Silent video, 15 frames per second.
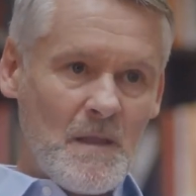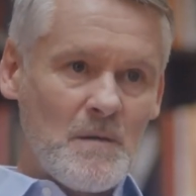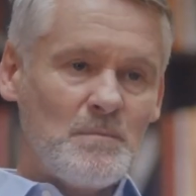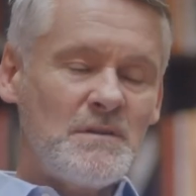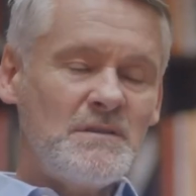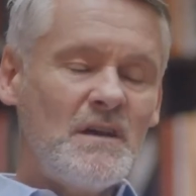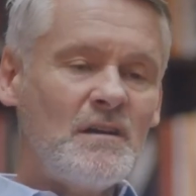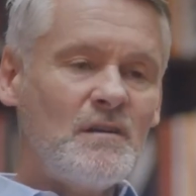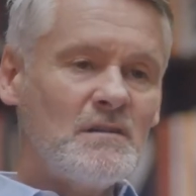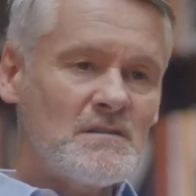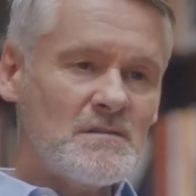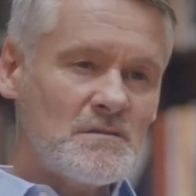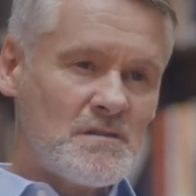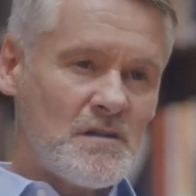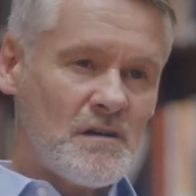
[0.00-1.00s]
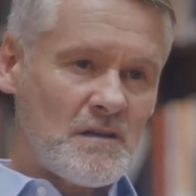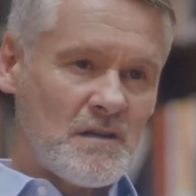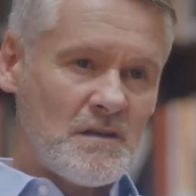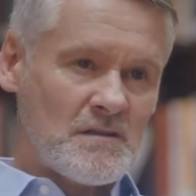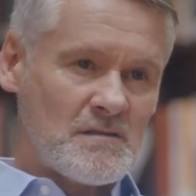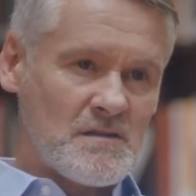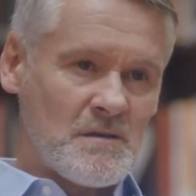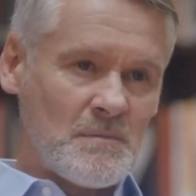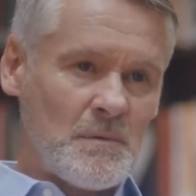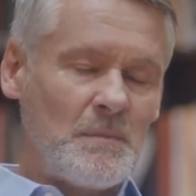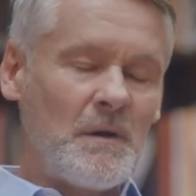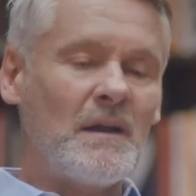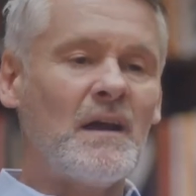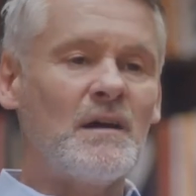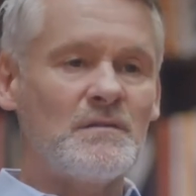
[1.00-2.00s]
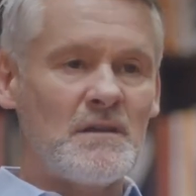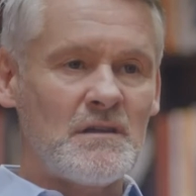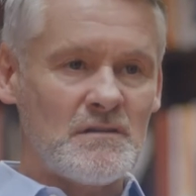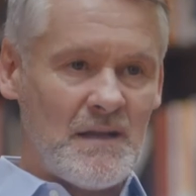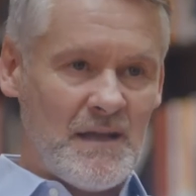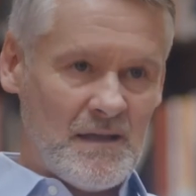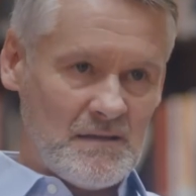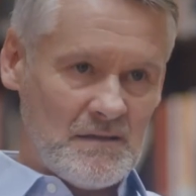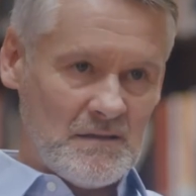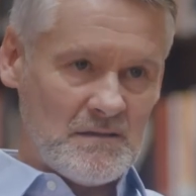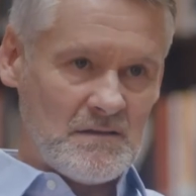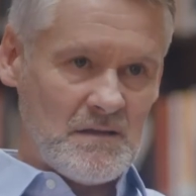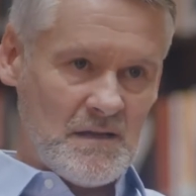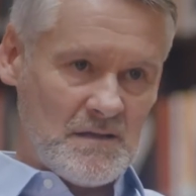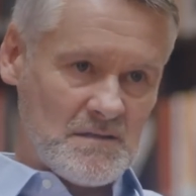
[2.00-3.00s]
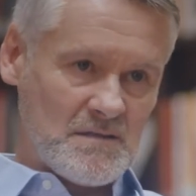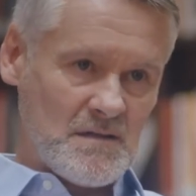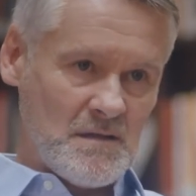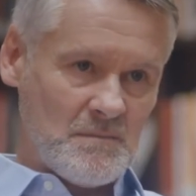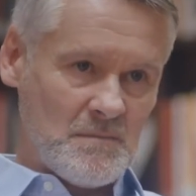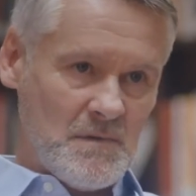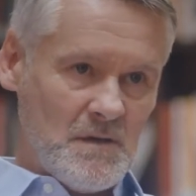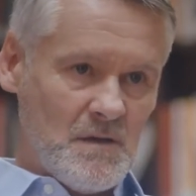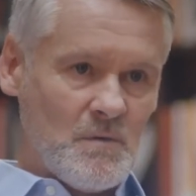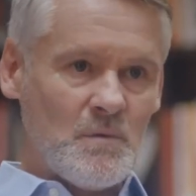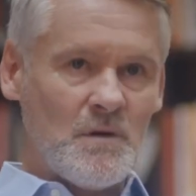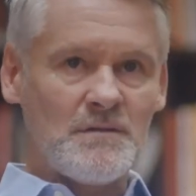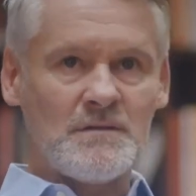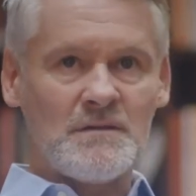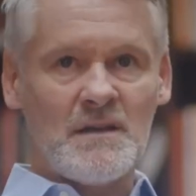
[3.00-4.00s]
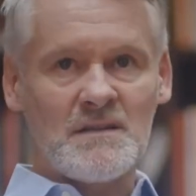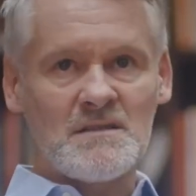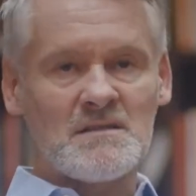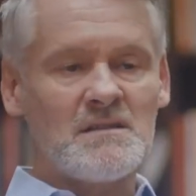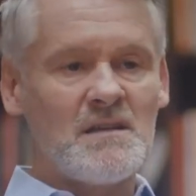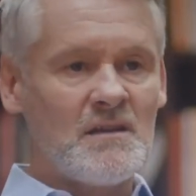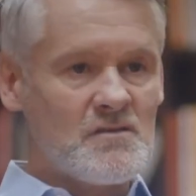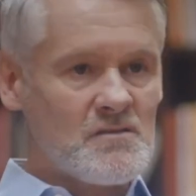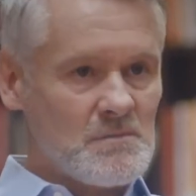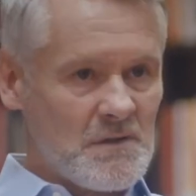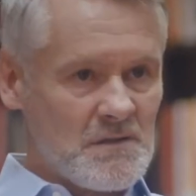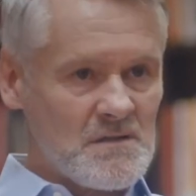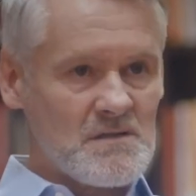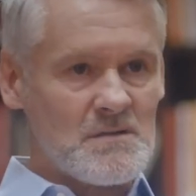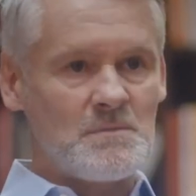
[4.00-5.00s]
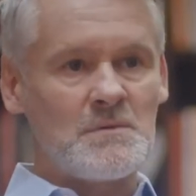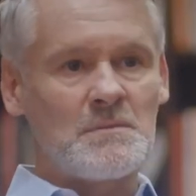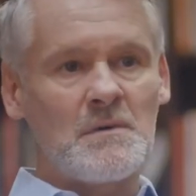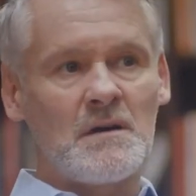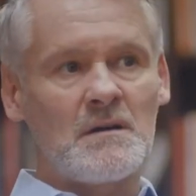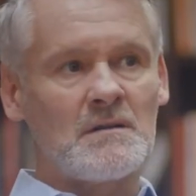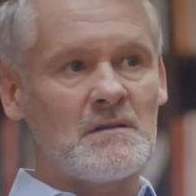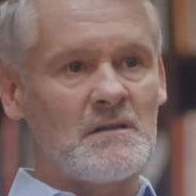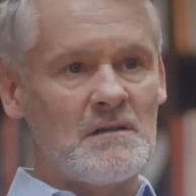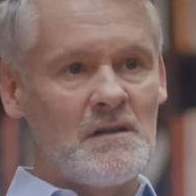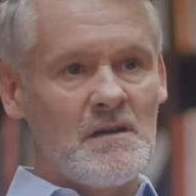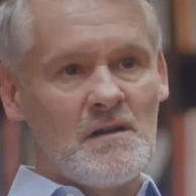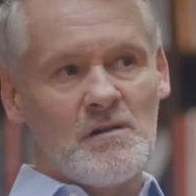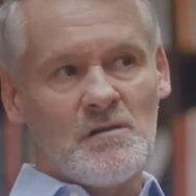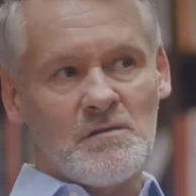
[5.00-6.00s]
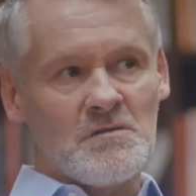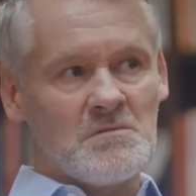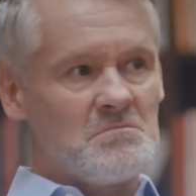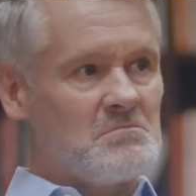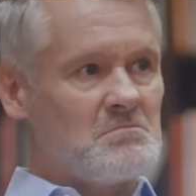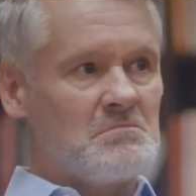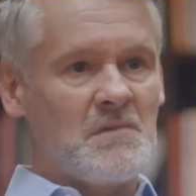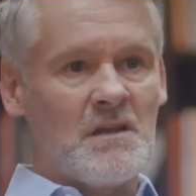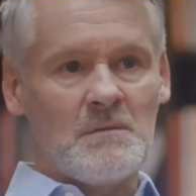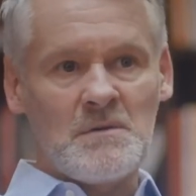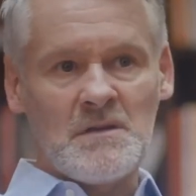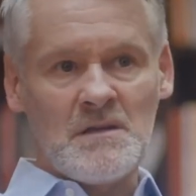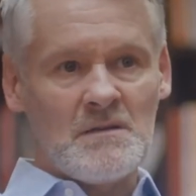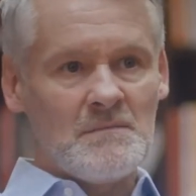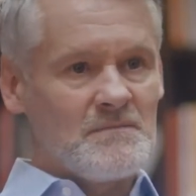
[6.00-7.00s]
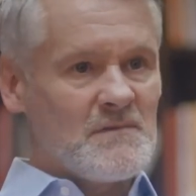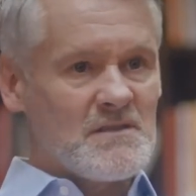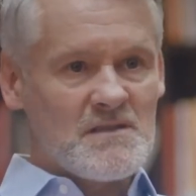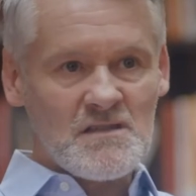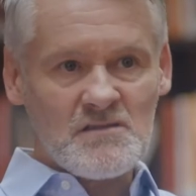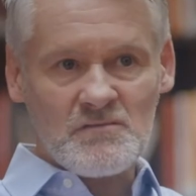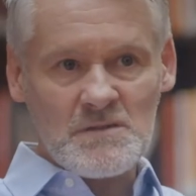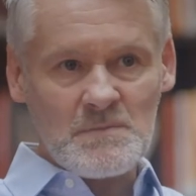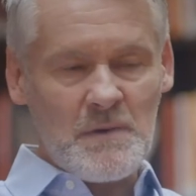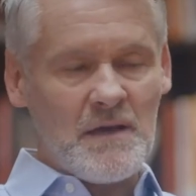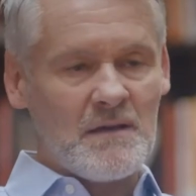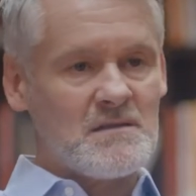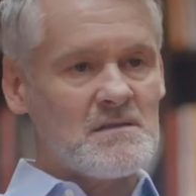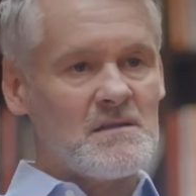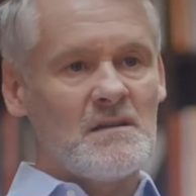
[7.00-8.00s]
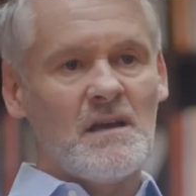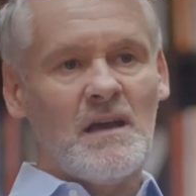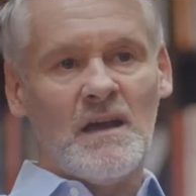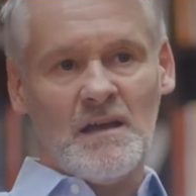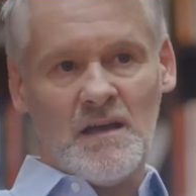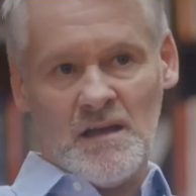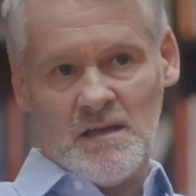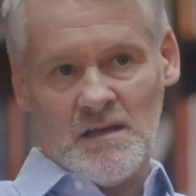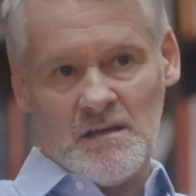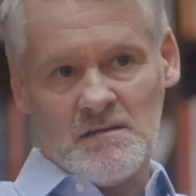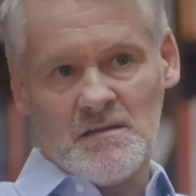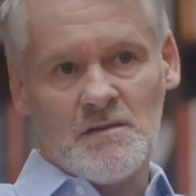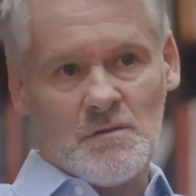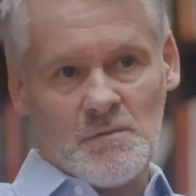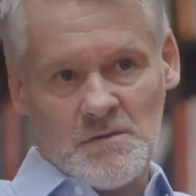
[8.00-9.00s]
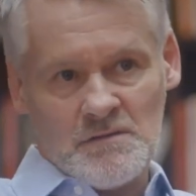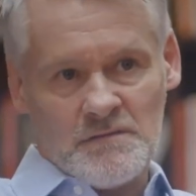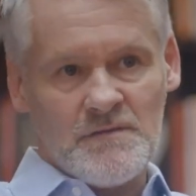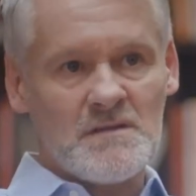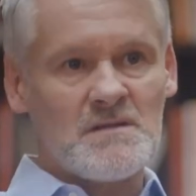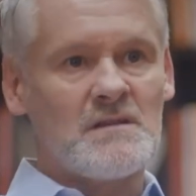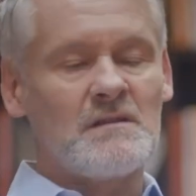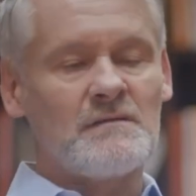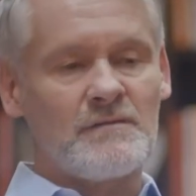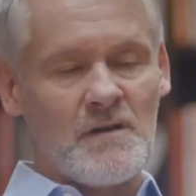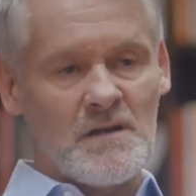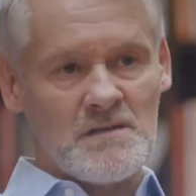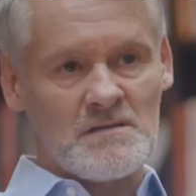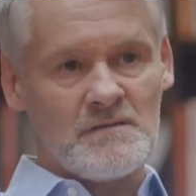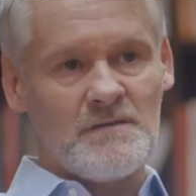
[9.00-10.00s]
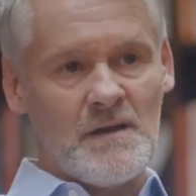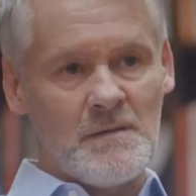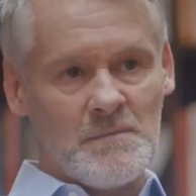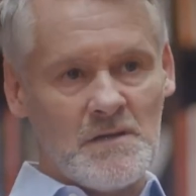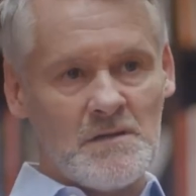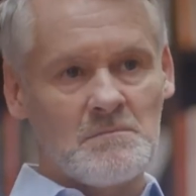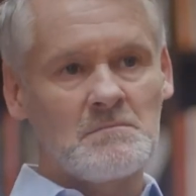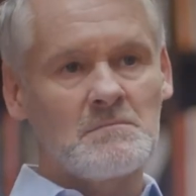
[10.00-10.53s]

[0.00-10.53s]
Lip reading: But then also talking to them about how they could handle it the next time, whether that's a tantrum at a supermarket or maybe disrespect, when you're visiting friends or family.